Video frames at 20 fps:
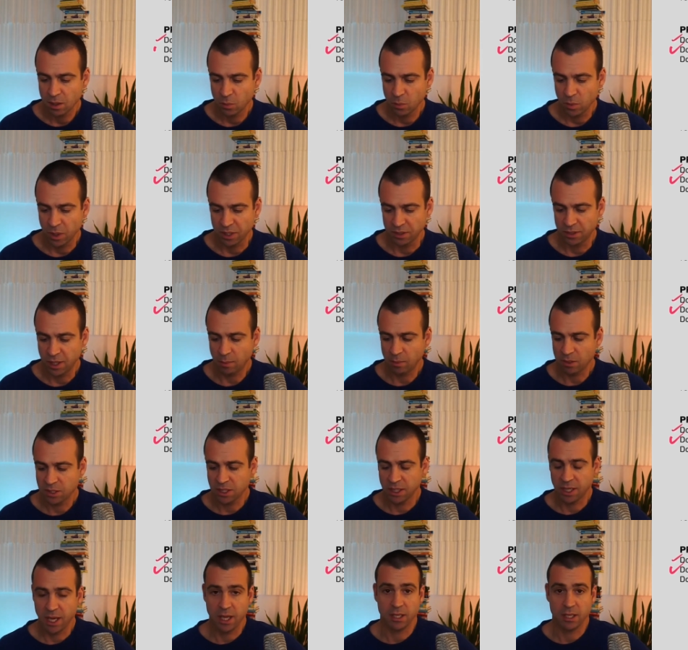when it
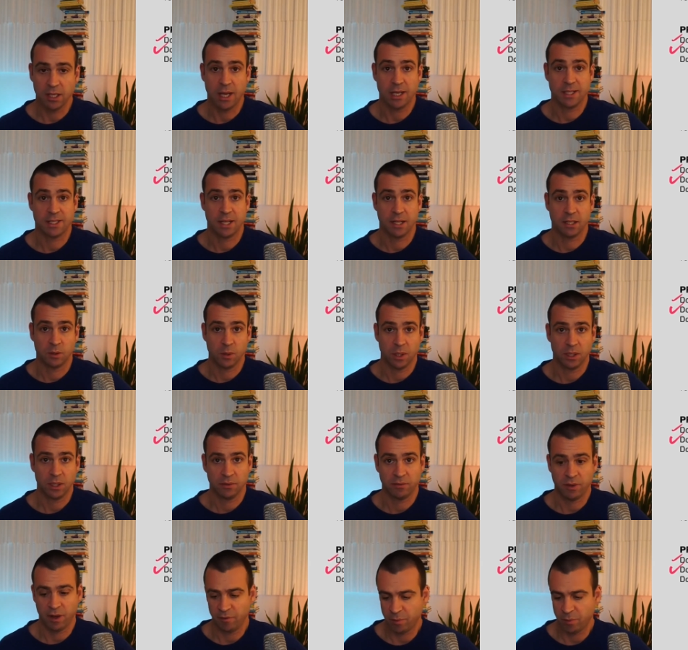doubles again, I sell
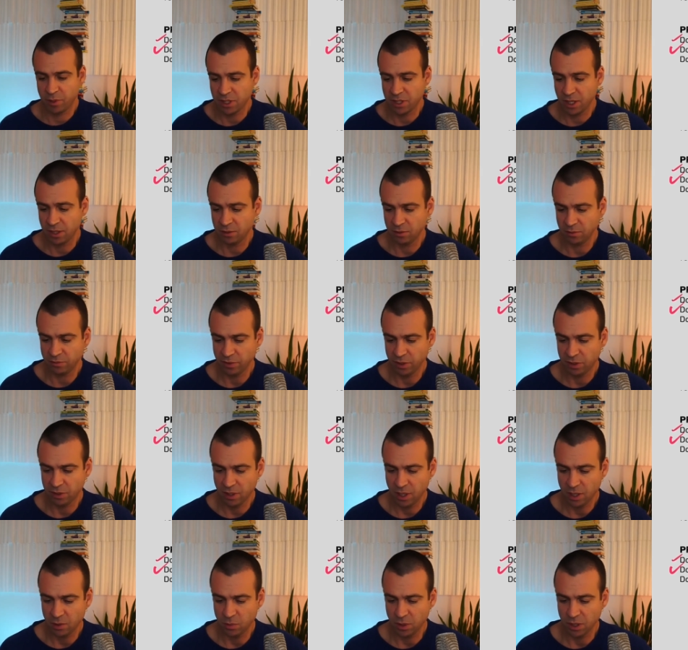25%,
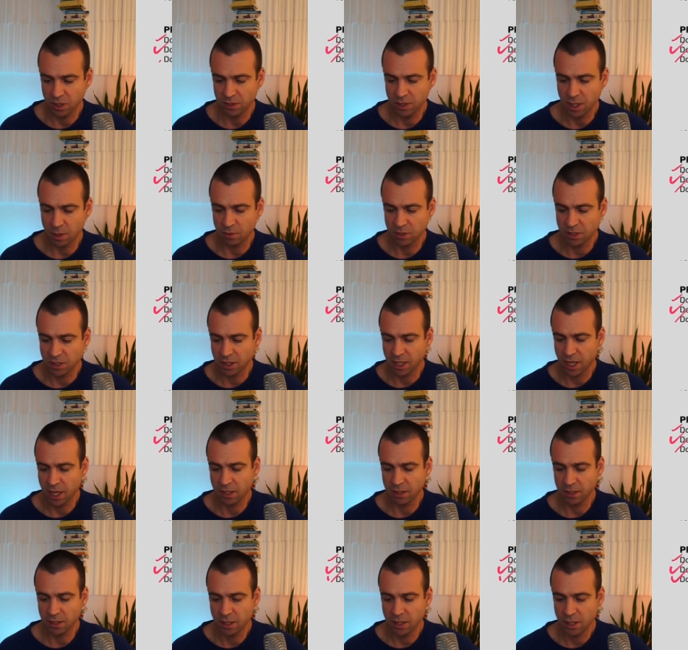and when it doubles
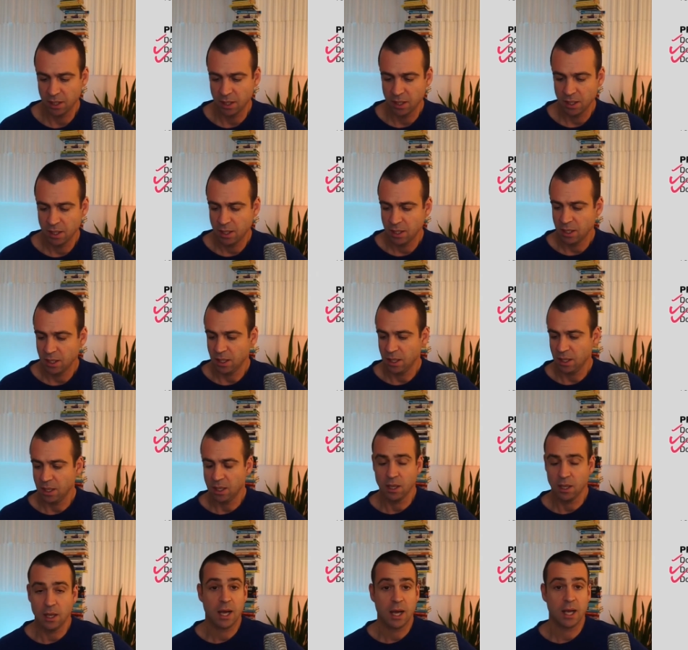again,
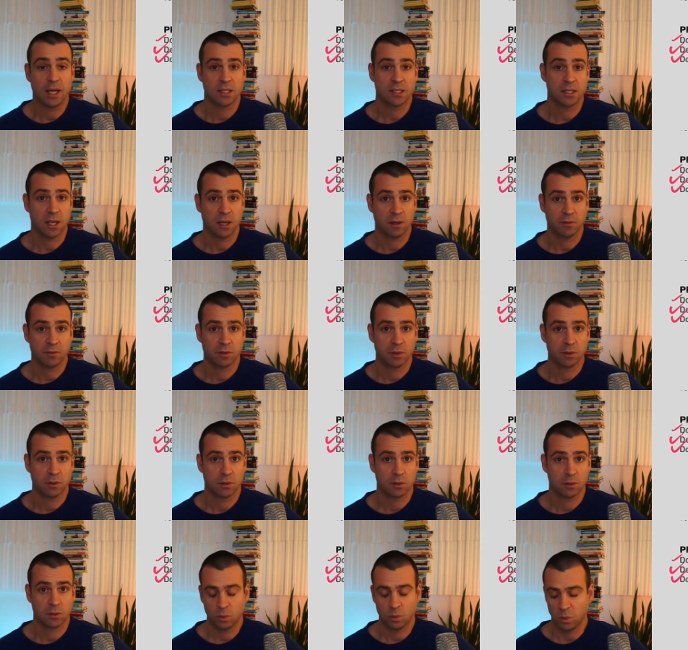uh, I'll sell
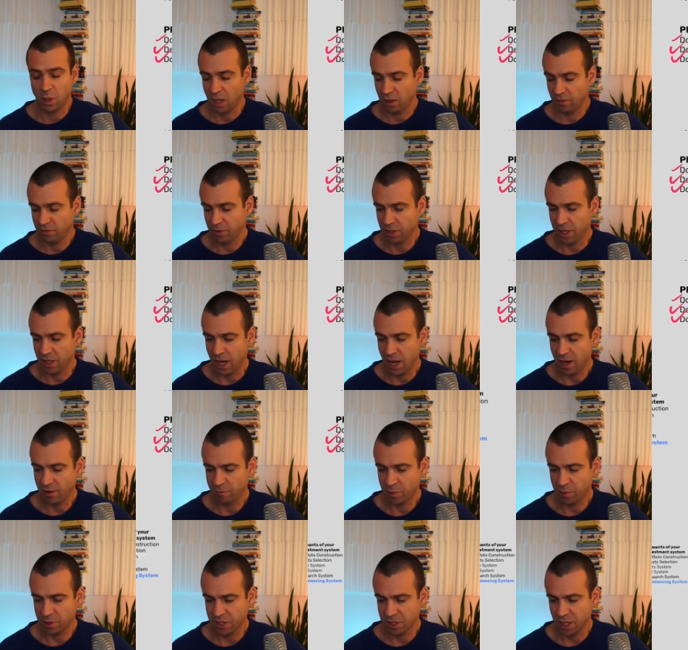
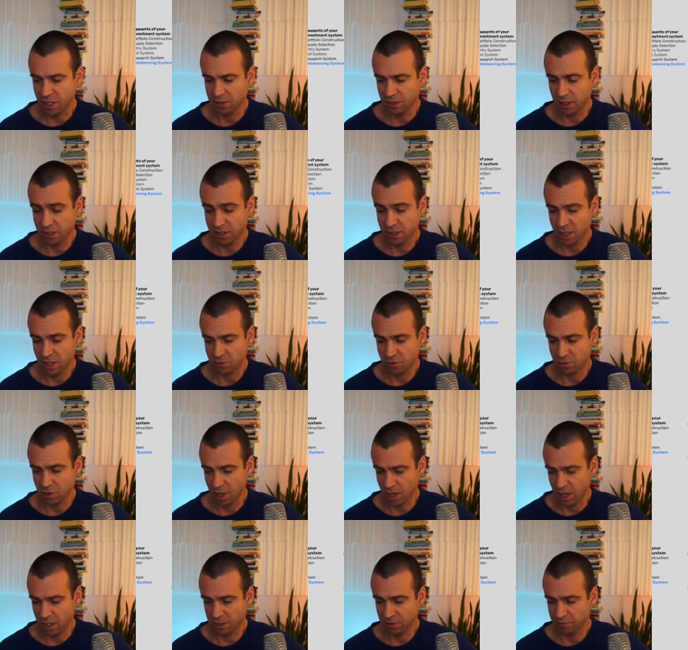12.5%,
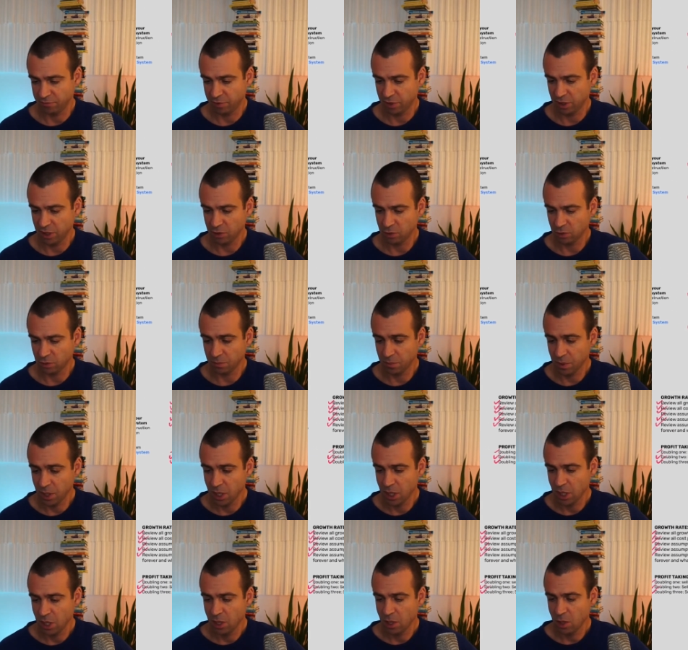etc. ad infinitum.
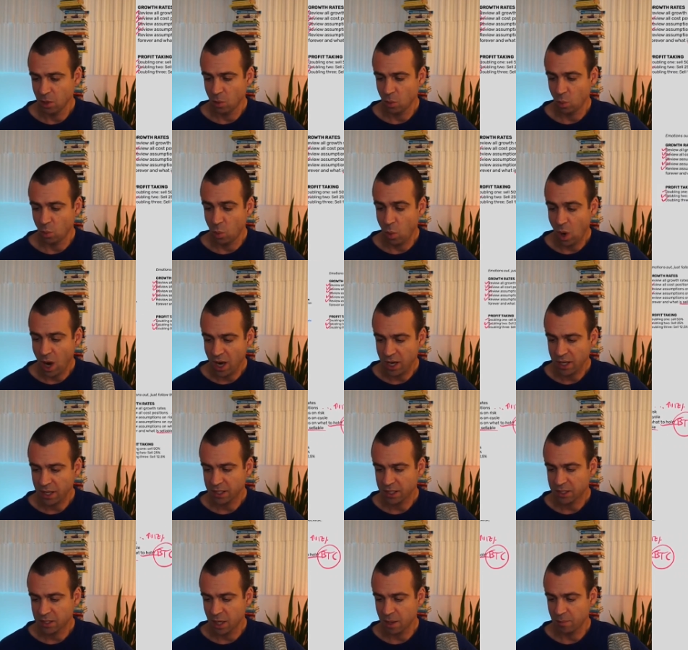One
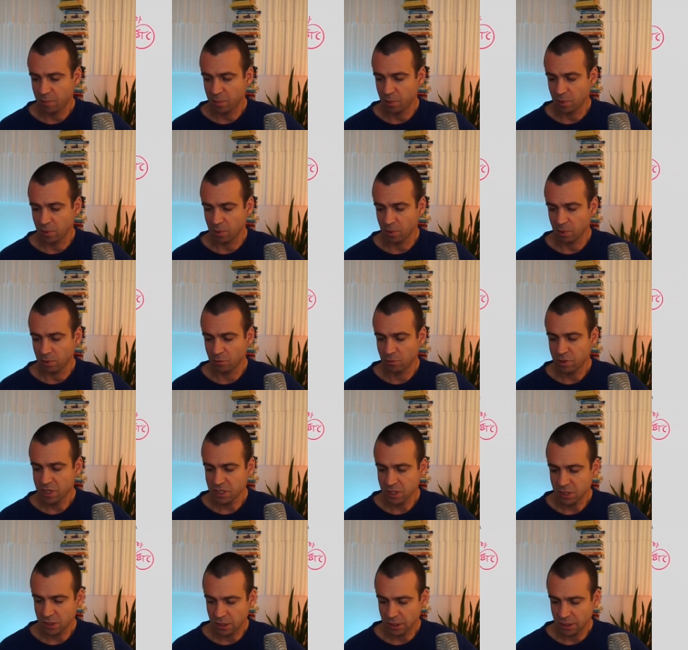example
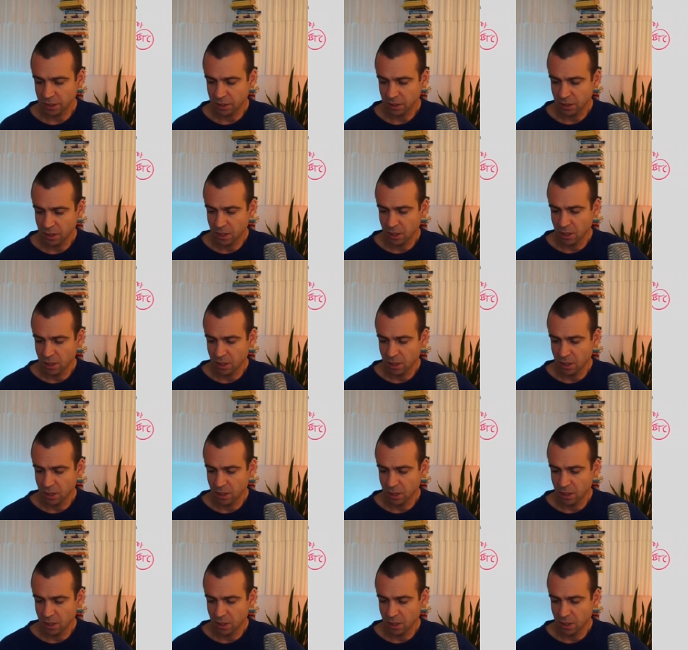recently,